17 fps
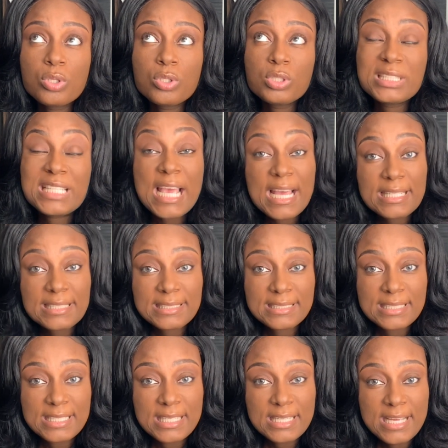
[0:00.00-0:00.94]

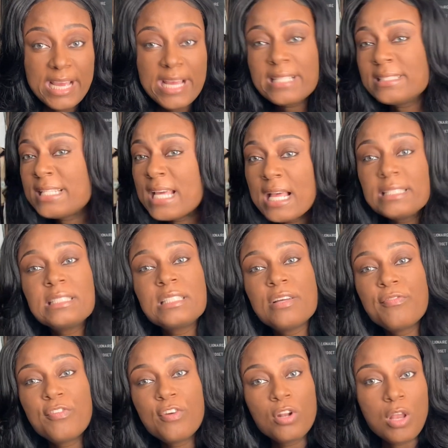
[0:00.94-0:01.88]
test it, and test
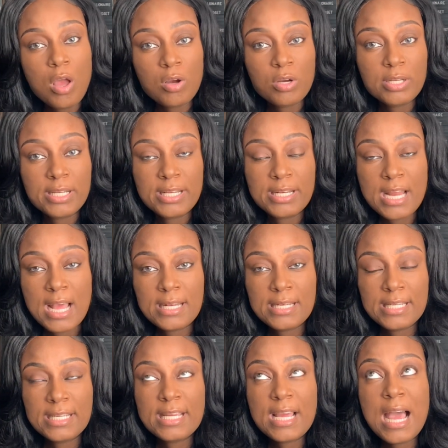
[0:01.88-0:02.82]
it for longer than I
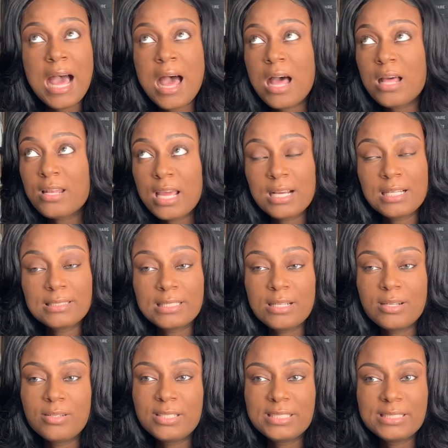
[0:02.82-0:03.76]
did. Like I said,
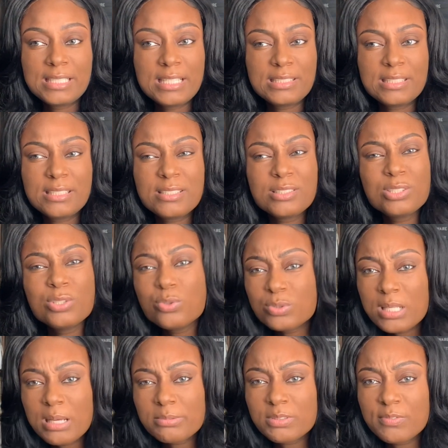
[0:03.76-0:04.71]
I only tested 2
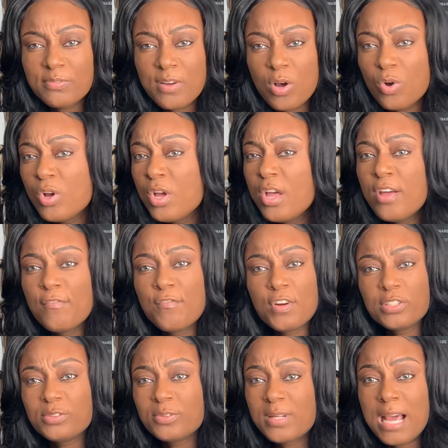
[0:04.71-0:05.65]
types of foam.
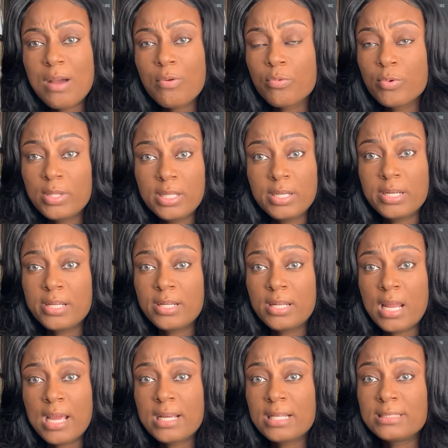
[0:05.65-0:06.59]
First one I really didn't
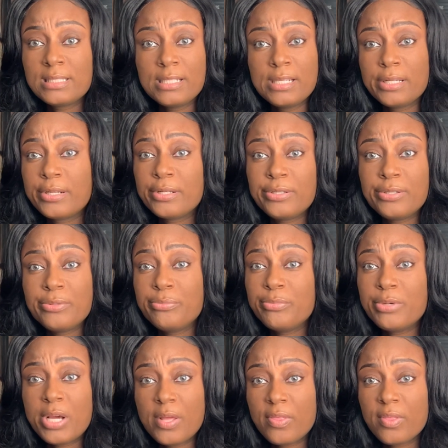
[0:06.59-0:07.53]
like because it didn't do
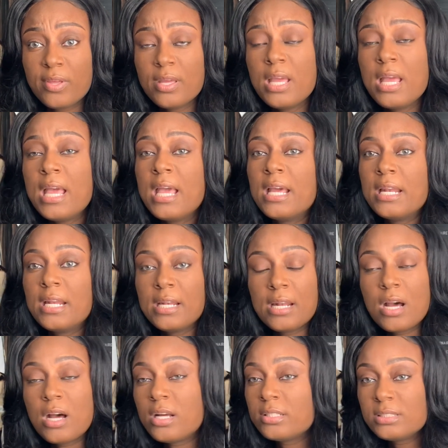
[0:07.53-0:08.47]
nothing, and
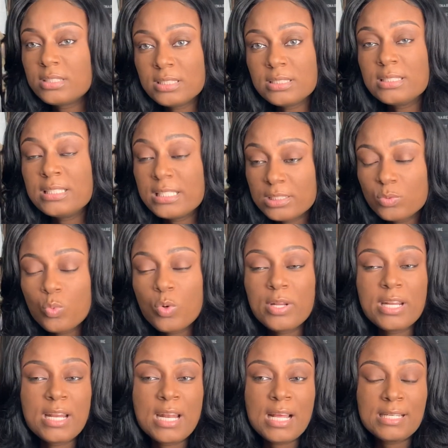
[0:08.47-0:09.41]
then this one
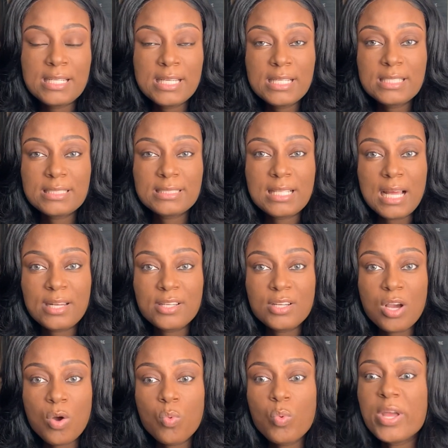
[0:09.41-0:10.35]
that I did decide to
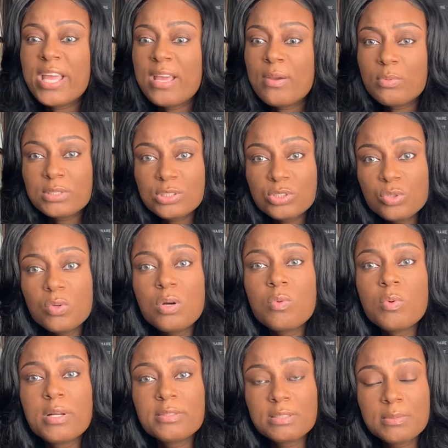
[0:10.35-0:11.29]
go with, it was doing
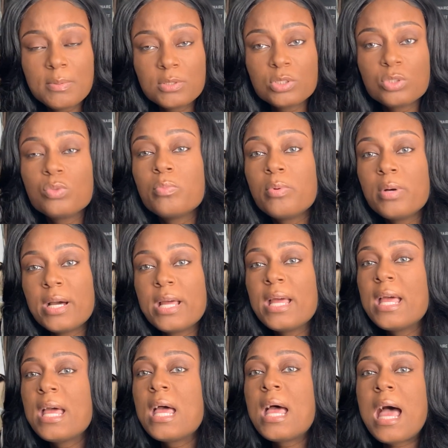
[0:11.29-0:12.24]
what it was supposed to, but
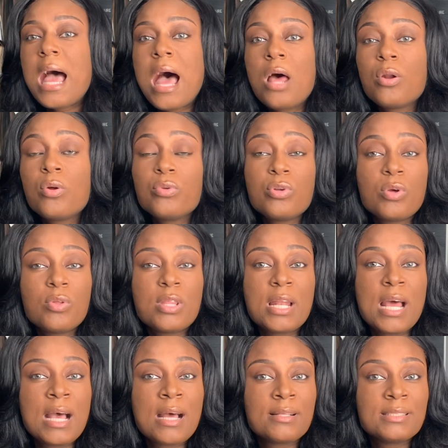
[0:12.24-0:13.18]
I don't know that
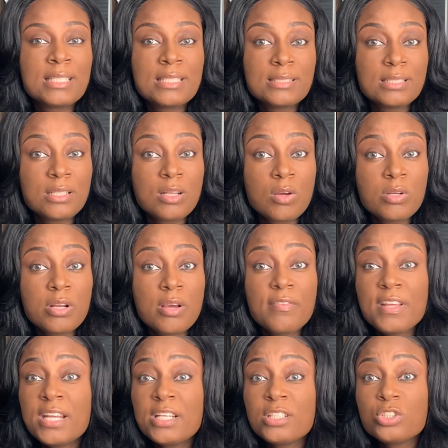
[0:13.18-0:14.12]
I tested long enough.
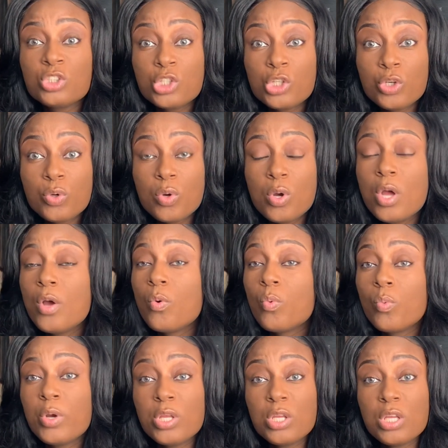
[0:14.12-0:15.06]
And then 2,
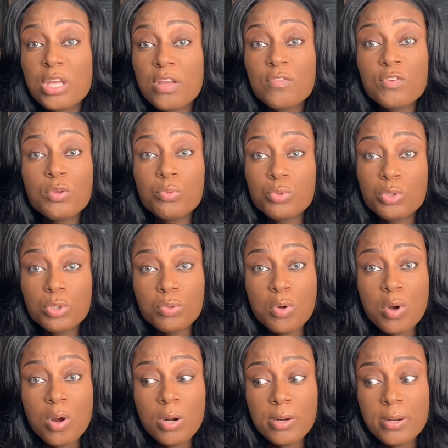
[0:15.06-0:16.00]
if you do
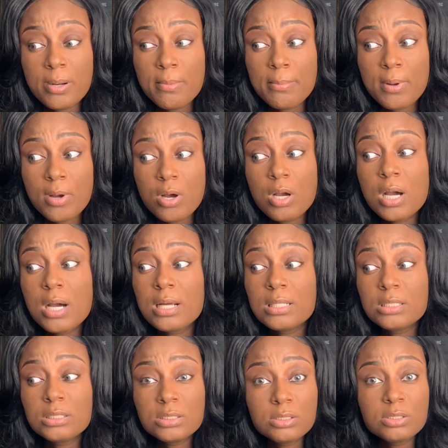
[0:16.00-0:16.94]
order in bulk,
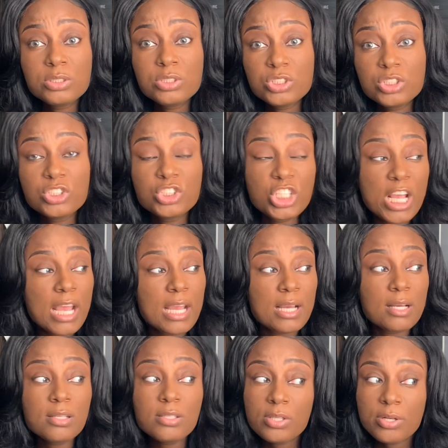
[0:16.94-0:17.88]
check
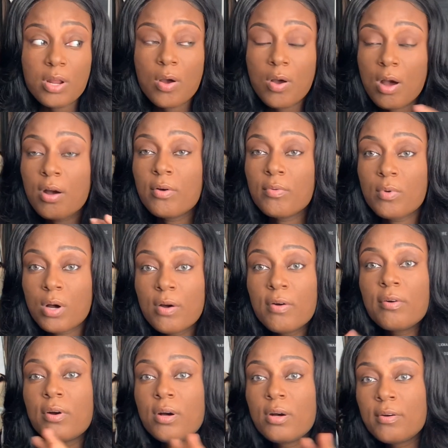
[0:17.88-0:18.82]

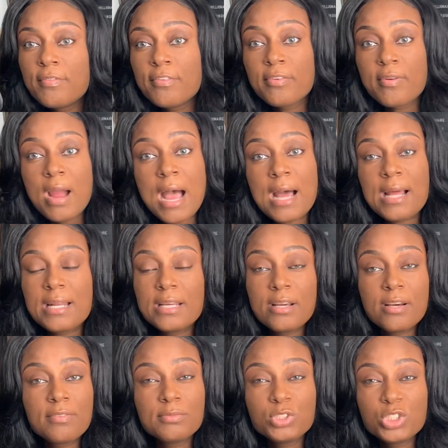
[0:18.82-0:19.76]
a variety
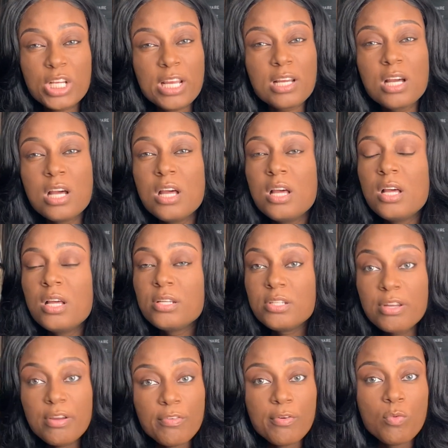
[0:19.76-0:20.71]
of them, check
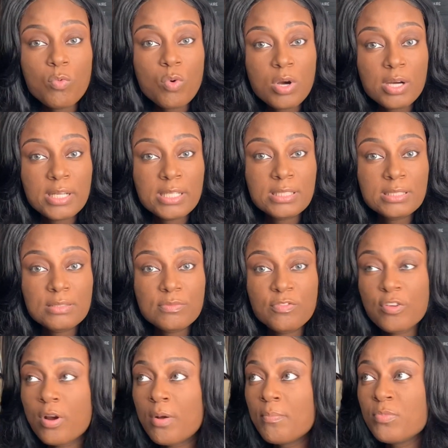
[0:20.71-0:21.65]
different ones
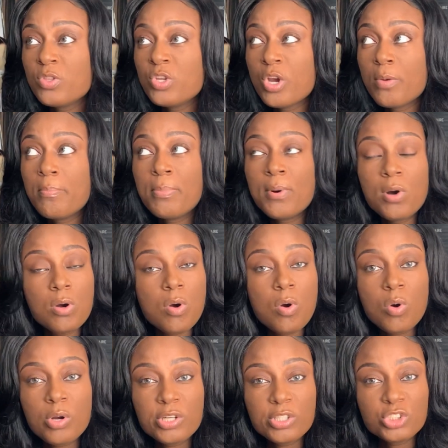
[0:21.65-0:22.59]
from your bulk
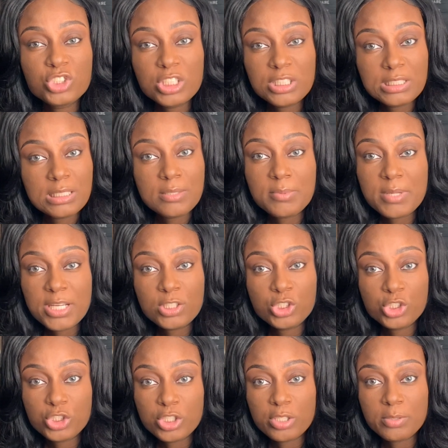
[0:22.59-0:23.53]
order just to make
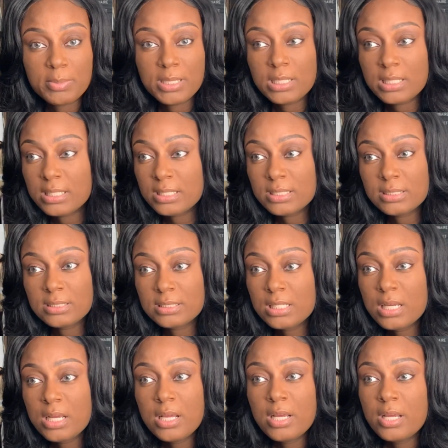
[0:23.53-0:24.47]
sure, because
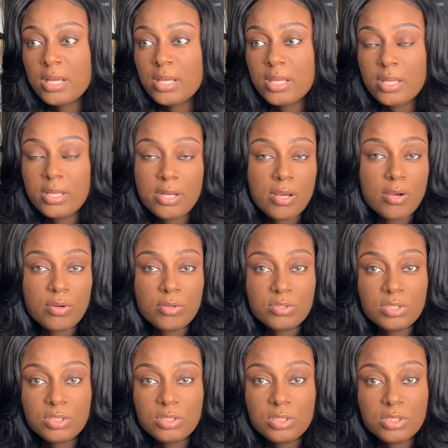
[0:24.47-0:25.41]

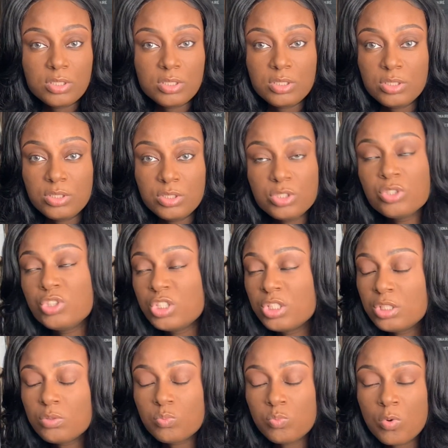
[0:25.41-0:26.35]
you
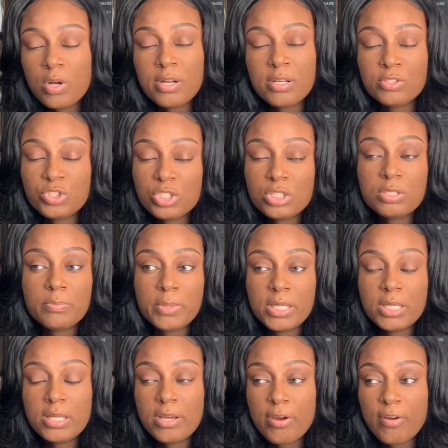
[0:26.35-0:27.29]
just want to just be
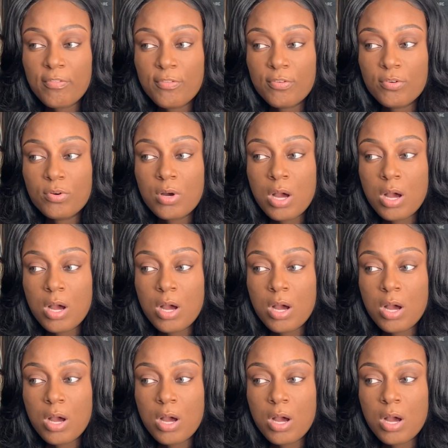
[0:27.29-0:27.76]
careful.